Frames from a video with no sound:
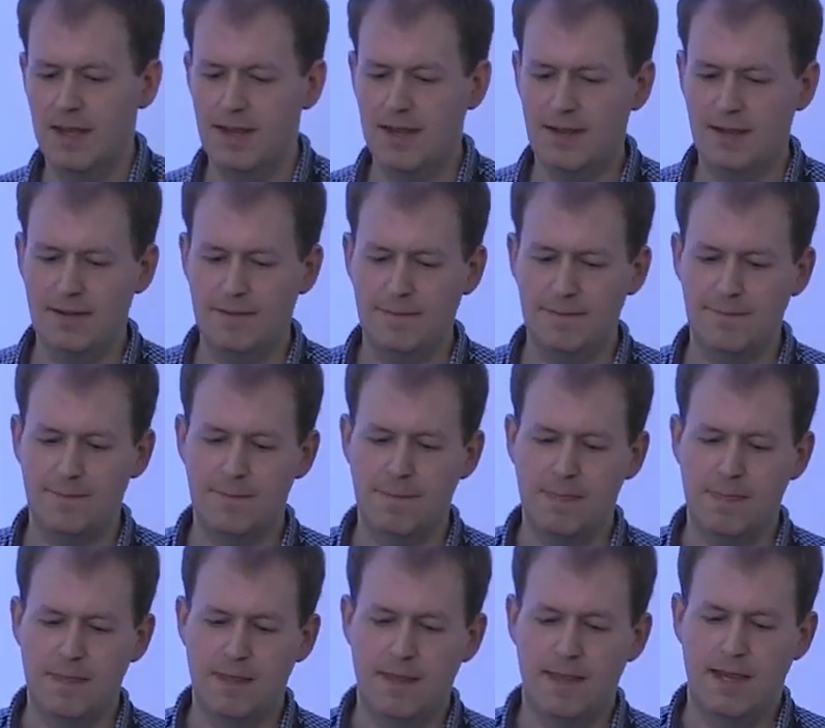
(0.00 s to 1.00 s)
Um,
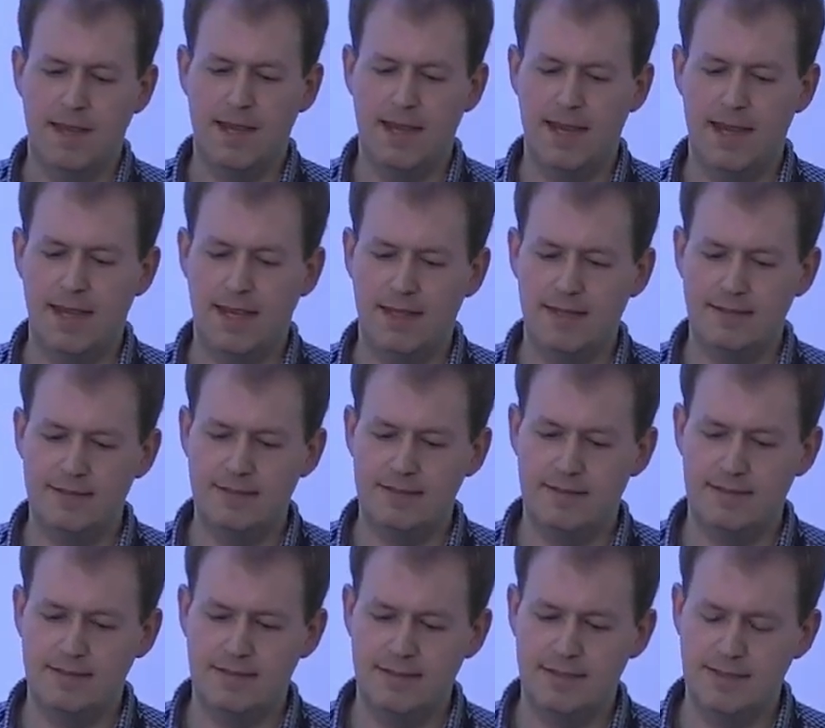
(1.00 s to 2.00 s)

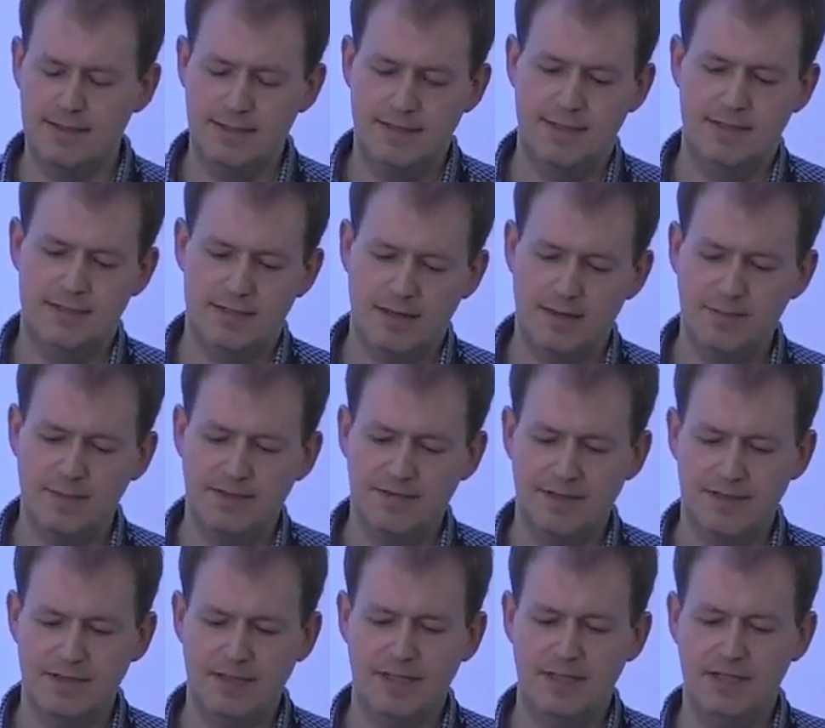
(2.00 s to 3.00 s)
and is the company
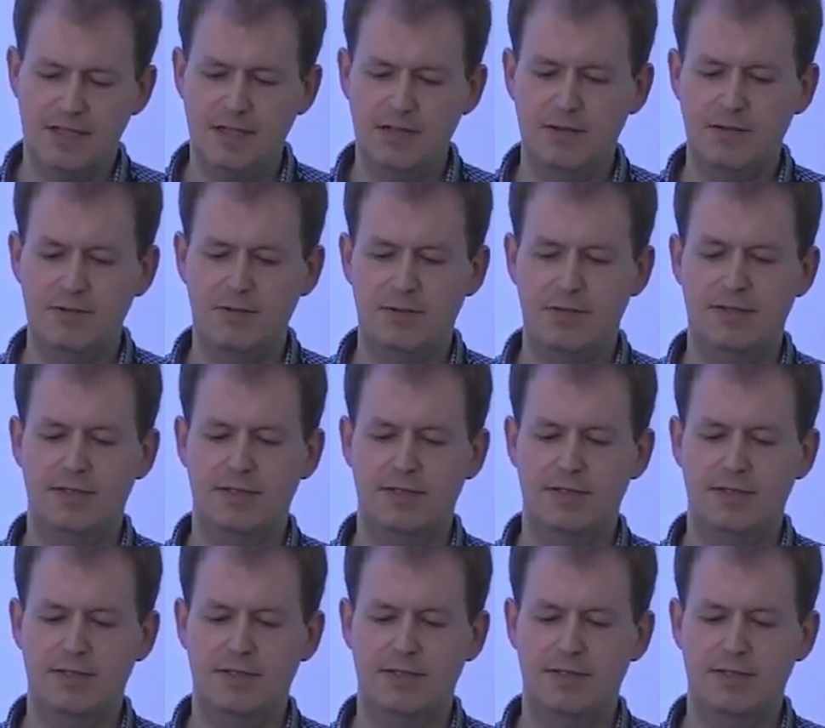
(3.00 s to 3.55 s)
investing in you?